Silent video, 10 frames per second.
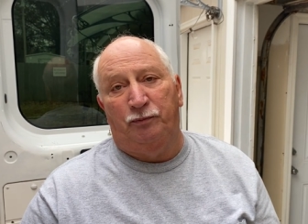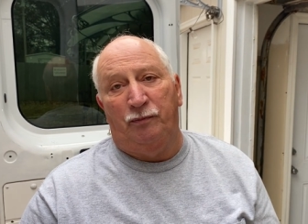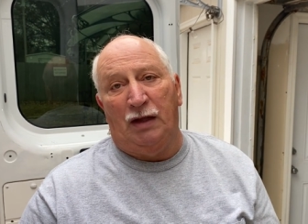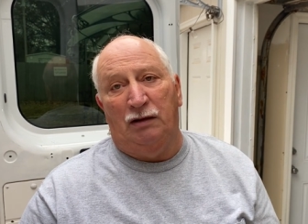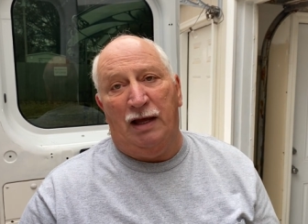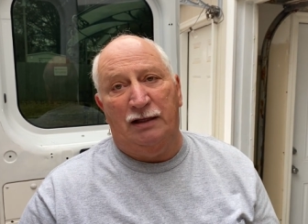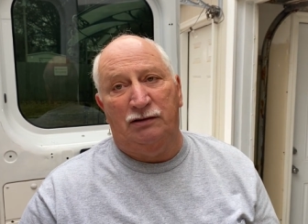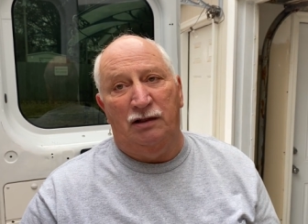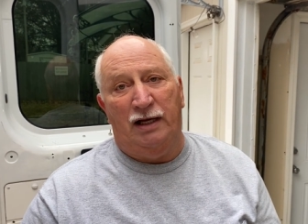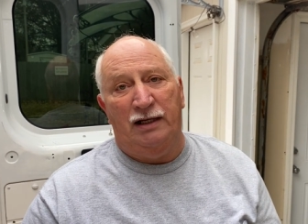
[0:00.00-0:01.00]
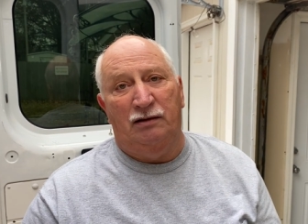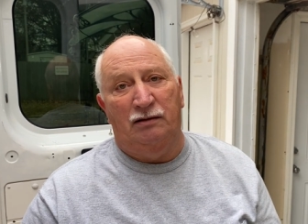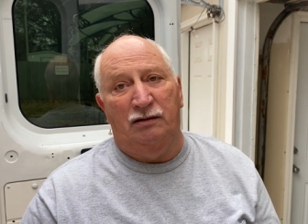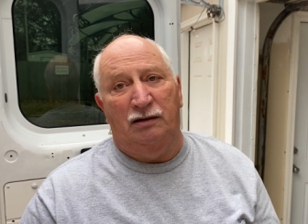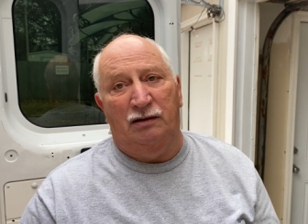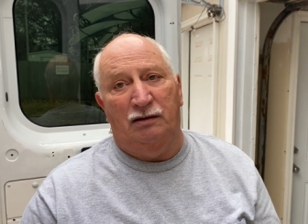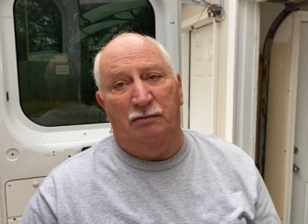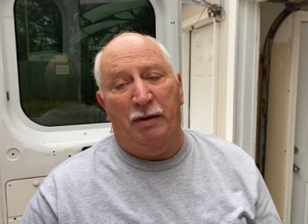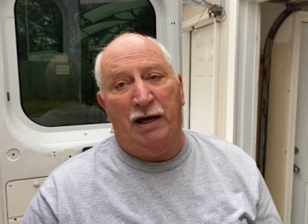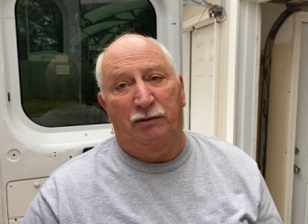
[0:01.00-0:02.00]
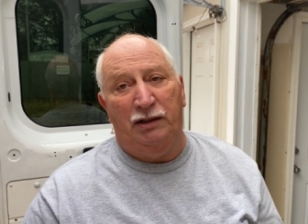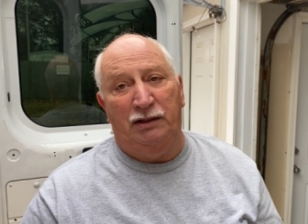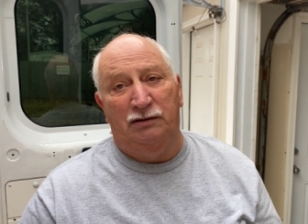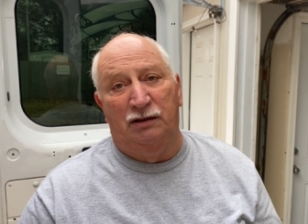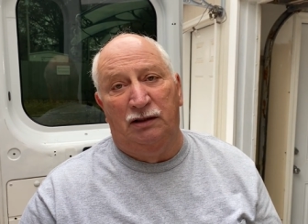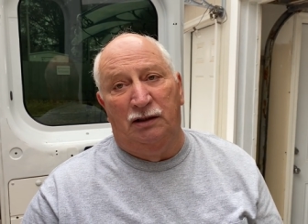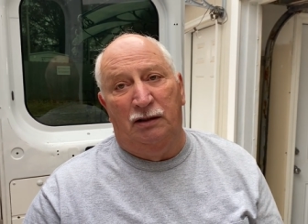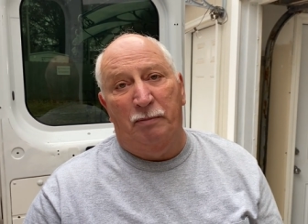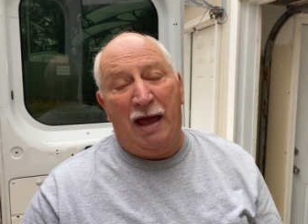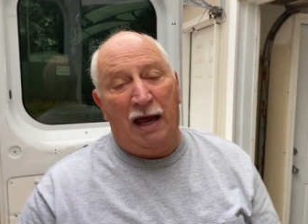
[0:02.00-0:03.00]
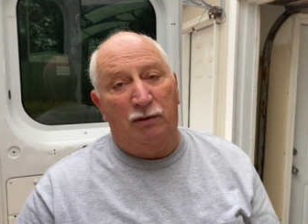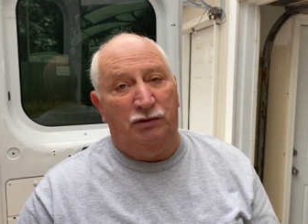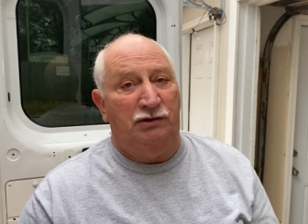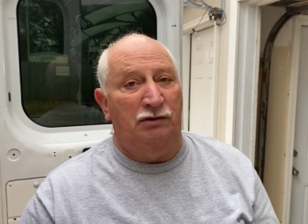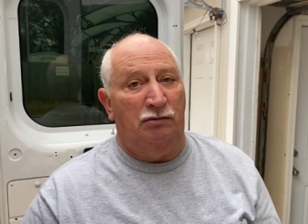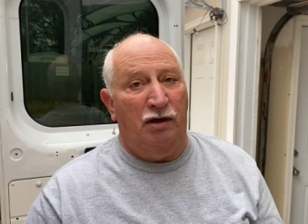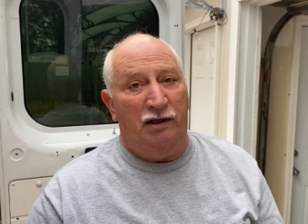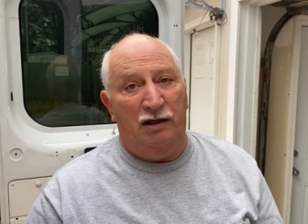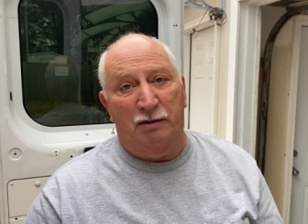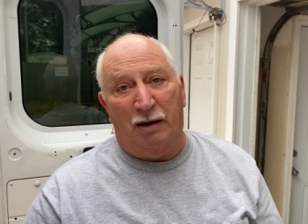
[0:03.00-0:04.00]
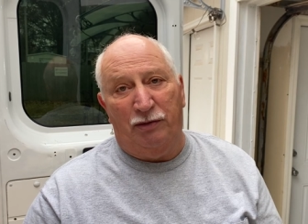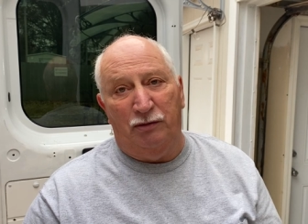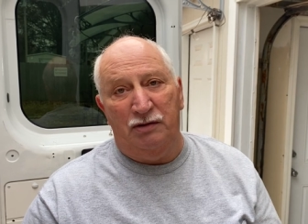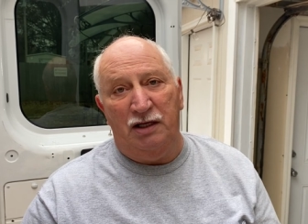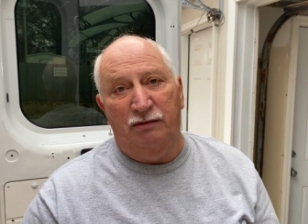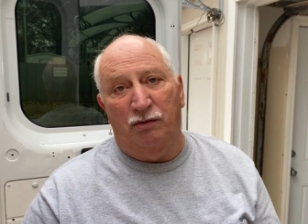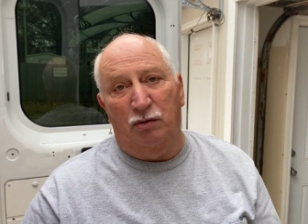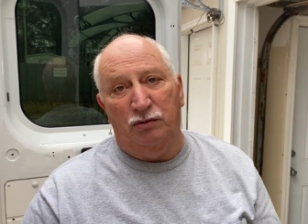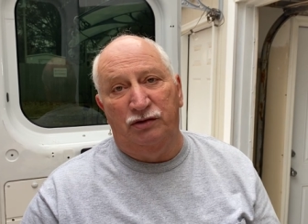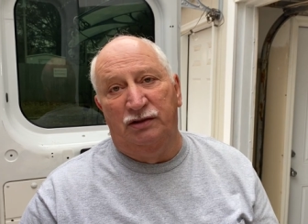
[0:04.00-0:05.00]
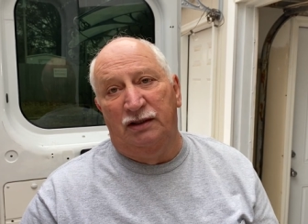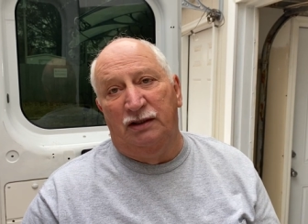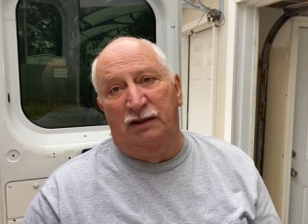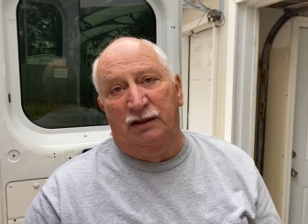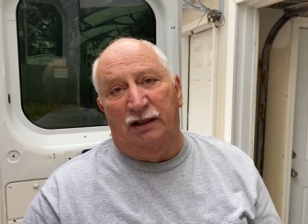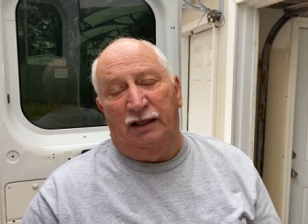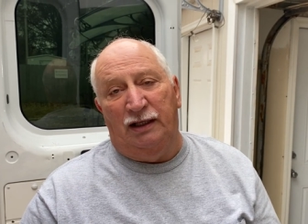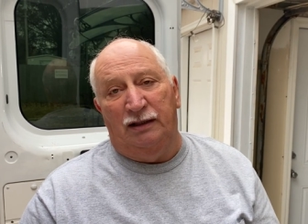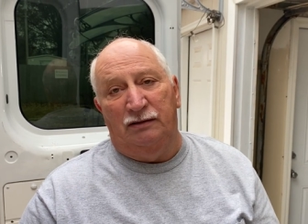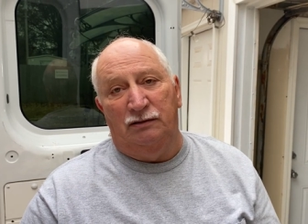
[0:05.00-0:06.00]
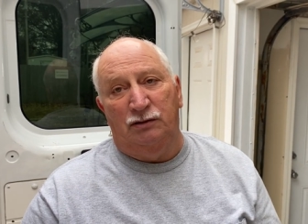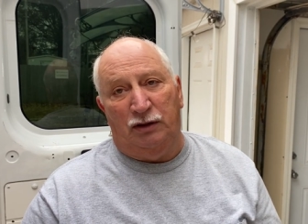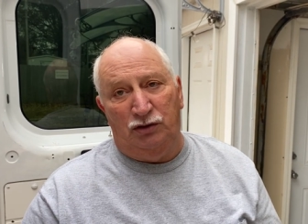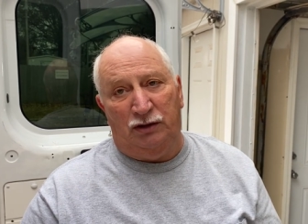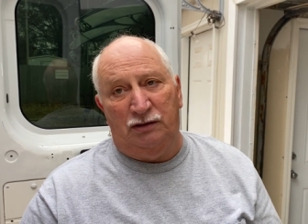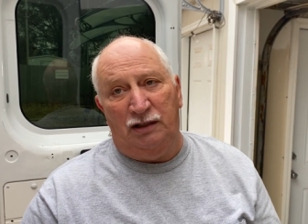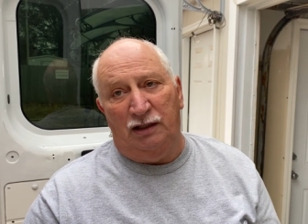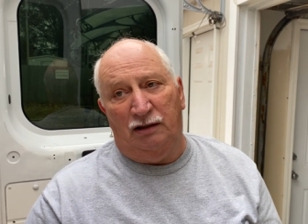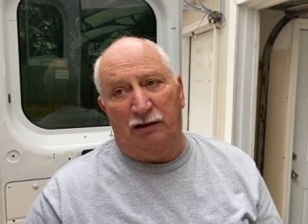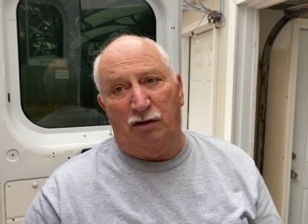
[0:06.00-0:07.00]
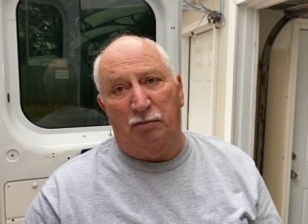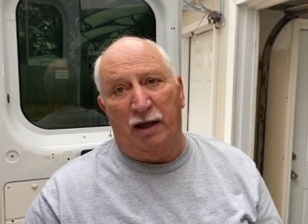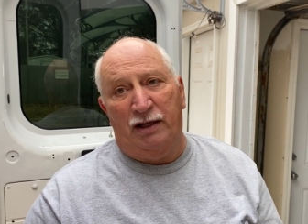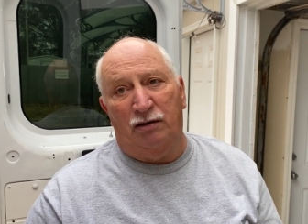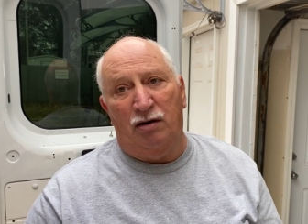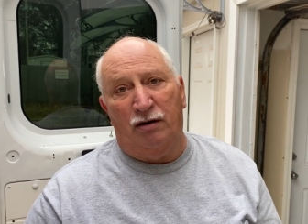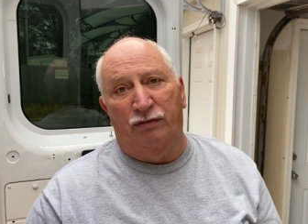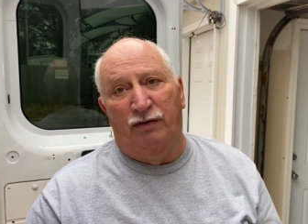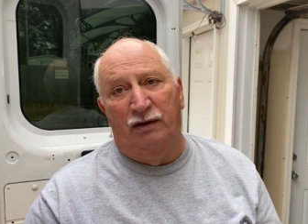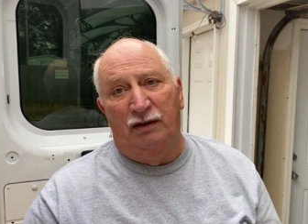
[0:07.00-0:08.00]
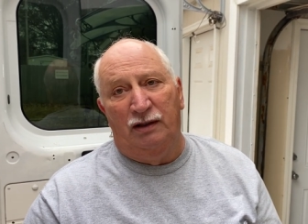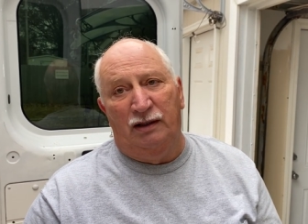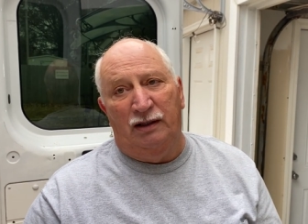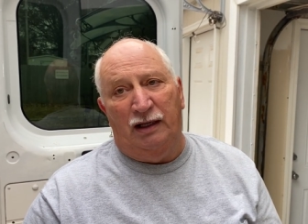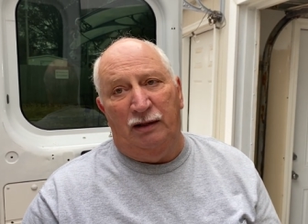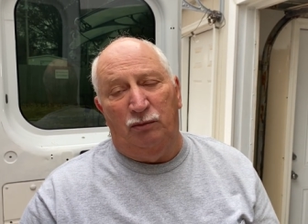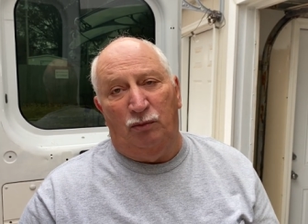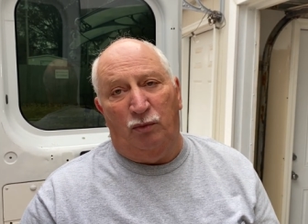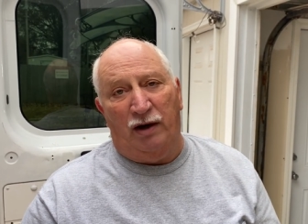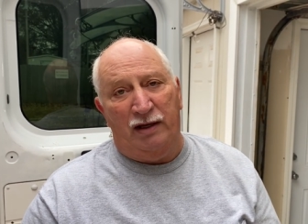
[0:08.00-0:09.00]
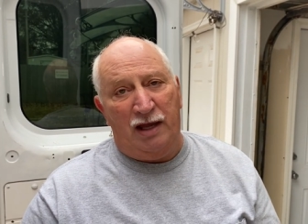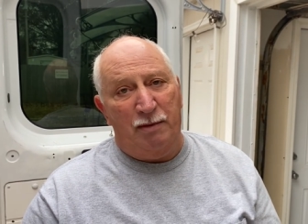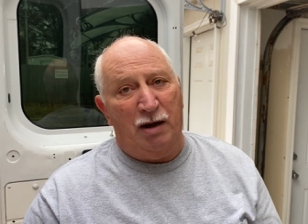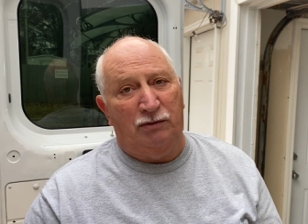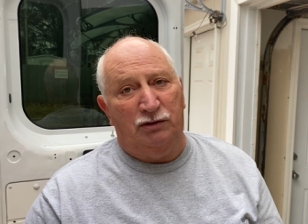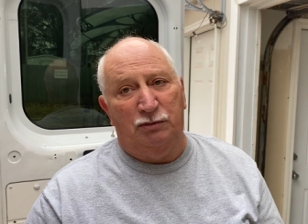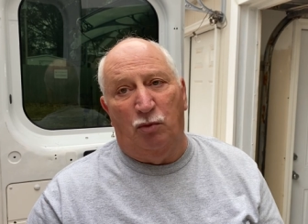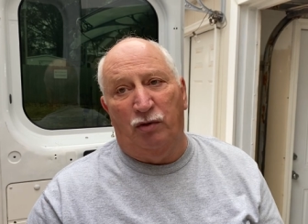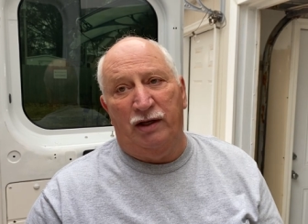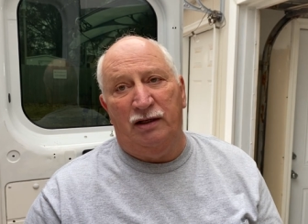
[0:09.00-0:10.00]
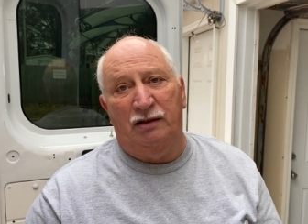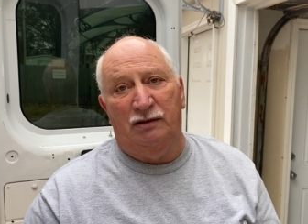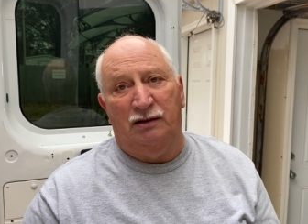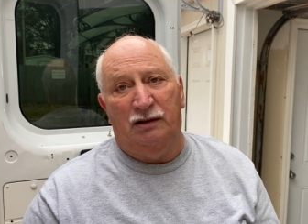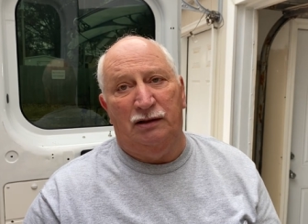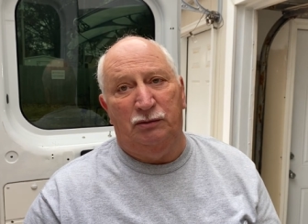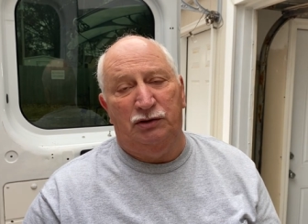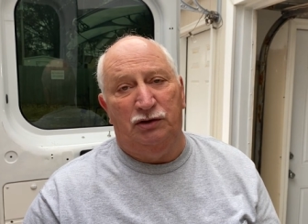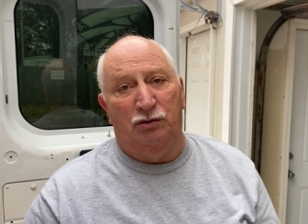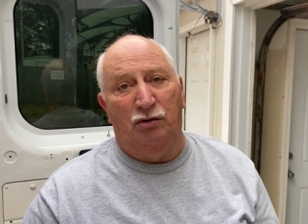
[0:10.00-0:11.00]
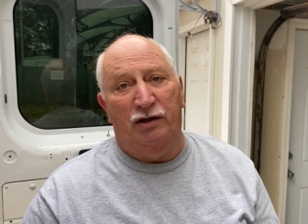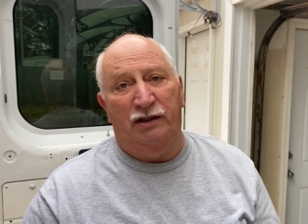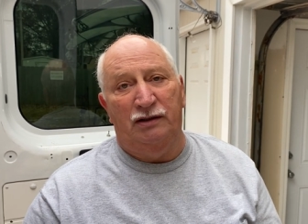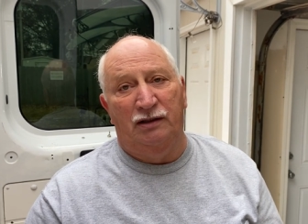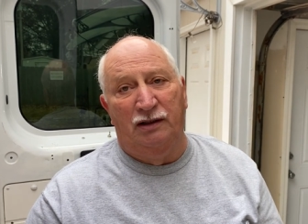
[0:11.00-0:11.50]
last night, the battery's pack was still running at about 13 volts, and so I shut the electric blanket off, and when I came out this morning, it was still running